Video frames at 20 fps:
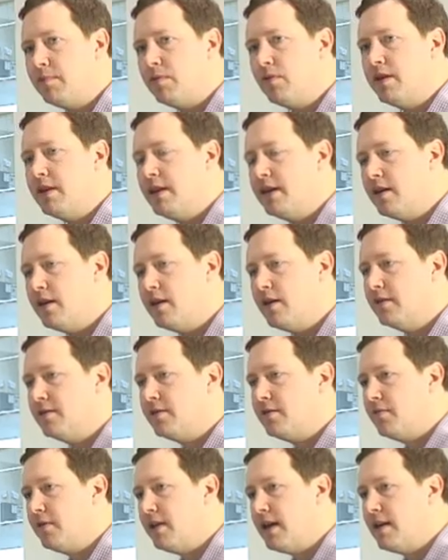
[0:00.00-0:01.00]
deploy and
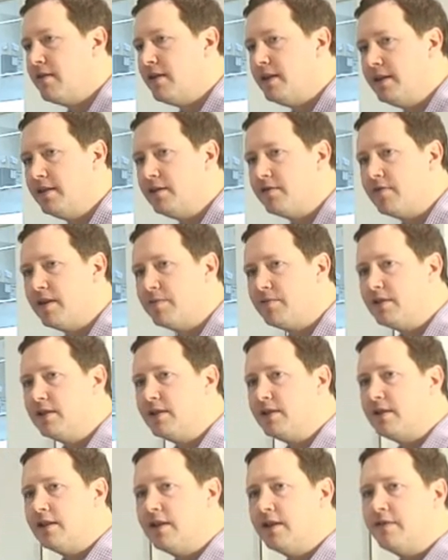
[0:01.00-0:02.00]
enhance without any
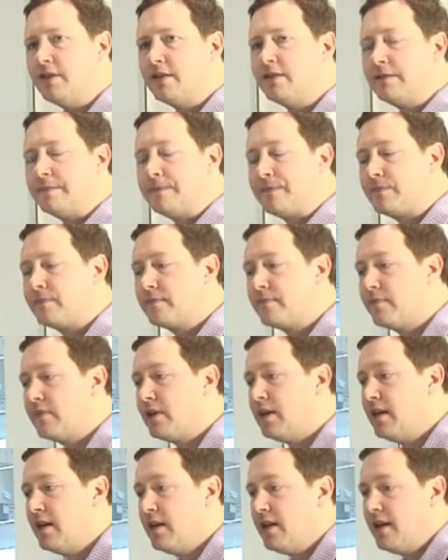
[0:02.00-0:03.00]
disruption to service.
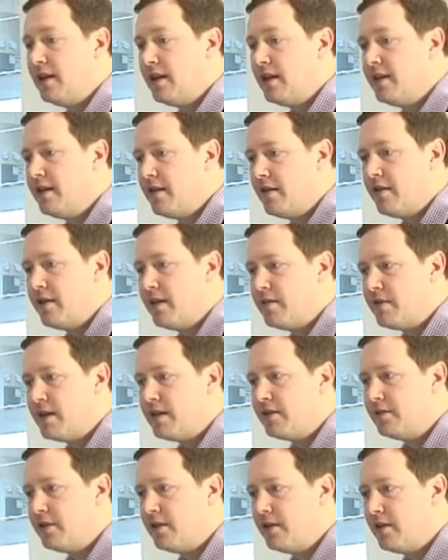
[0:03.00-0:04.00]
And the other thing
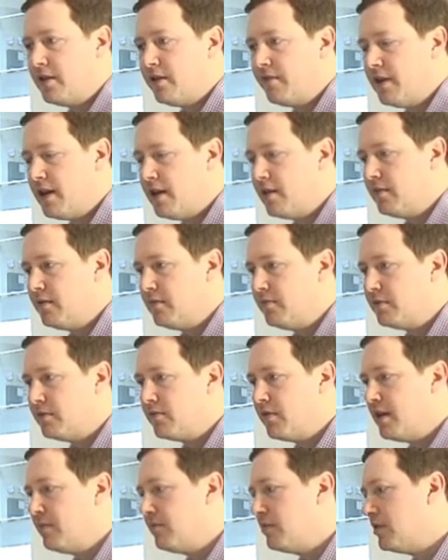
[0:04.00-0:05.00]
about Azure that I found that was
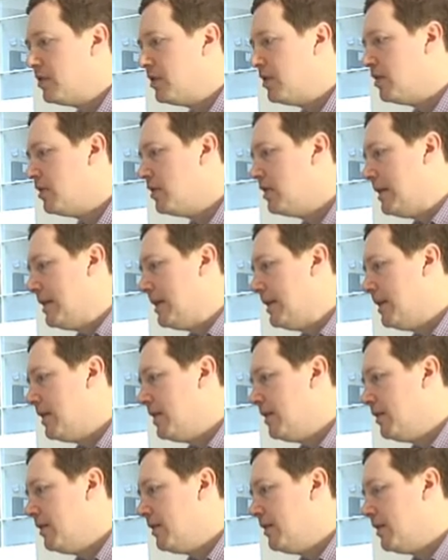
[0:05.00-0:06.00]
great was that
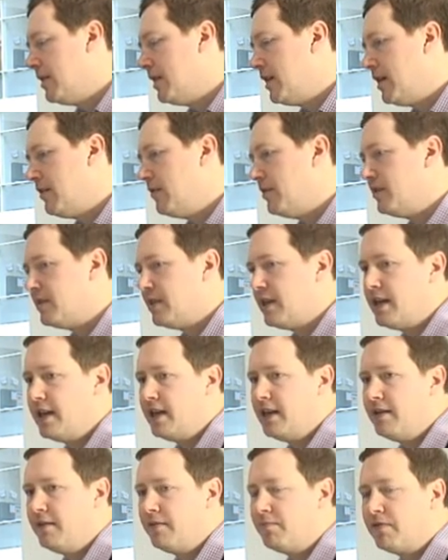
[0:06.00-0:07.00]
there is
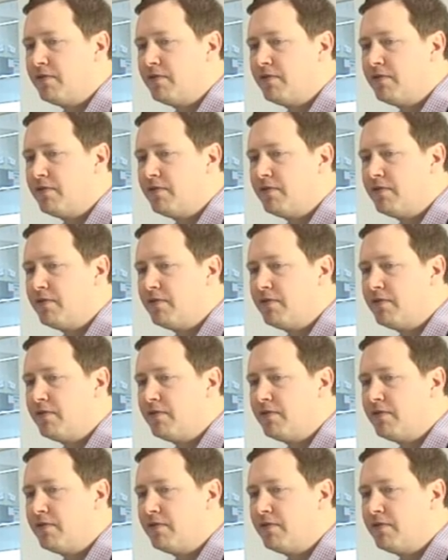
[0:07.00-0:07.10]
a